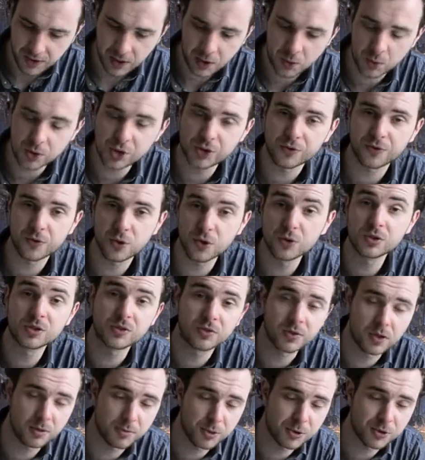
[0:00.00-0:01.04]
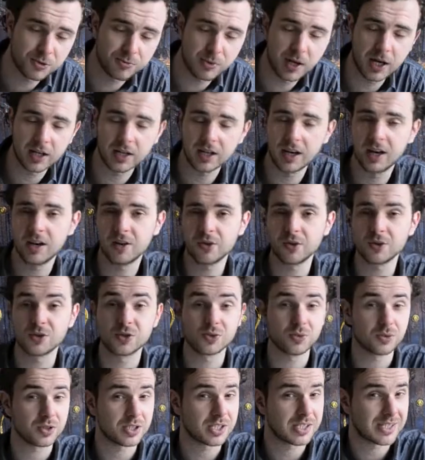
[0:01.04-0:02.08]
which of course for the most part are those
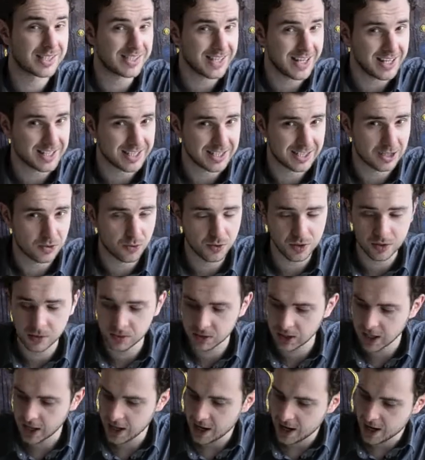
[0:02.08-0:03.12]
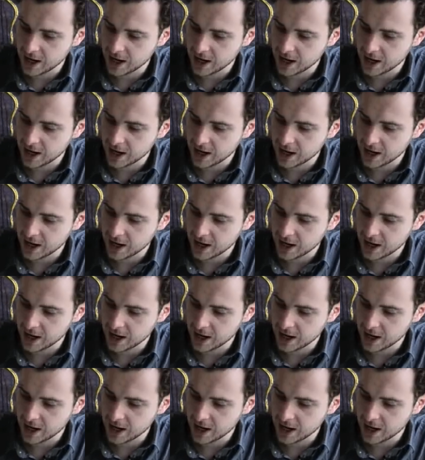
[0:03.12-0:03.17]
sort of slate soils.